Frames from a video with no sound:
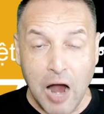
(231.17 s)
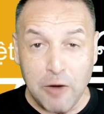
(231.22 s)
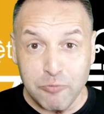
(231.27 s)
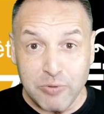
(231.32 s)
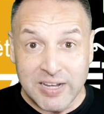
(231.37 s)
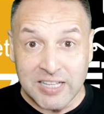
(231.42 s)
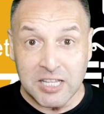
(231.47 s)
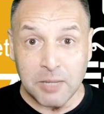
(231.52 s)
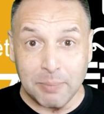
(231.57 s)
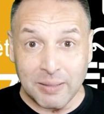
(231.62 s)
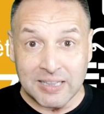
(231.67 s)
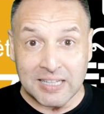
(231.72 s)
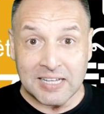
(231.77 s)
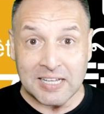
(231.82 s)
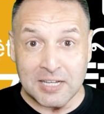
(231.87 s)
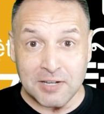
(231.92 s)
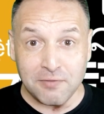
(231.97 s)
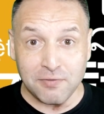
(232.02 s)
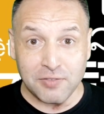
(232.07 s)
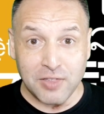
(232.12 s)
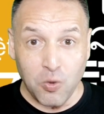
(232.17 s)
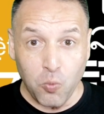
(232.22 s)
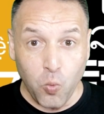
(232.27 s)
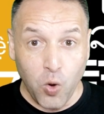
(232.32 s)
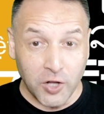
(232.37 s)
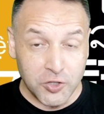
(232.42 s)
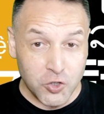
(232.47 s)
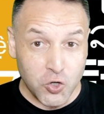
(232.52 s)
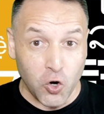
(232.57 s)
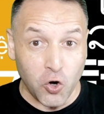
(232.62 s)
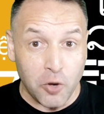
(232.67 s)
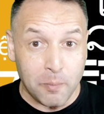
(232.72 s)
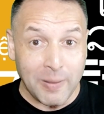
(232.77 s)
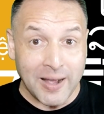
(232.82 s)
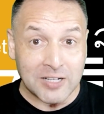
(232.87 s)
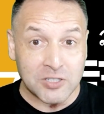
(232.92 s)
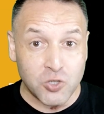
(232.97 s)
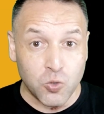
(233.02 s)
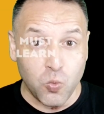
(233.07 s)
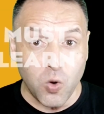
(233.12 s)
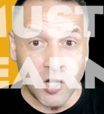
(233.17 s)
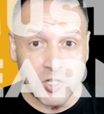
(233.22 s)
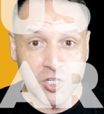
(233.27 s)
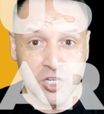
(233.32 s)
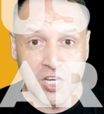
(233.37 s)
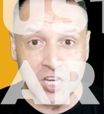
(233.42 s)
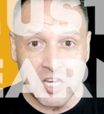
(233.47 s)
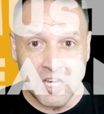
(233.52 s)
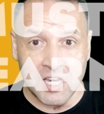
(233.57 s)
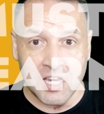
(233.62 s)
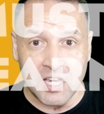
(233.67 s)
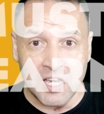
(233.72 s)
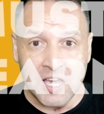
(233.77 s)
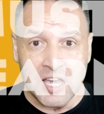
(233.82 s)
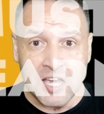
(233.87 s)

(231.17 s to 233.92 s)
I really believe that what you're about to watch here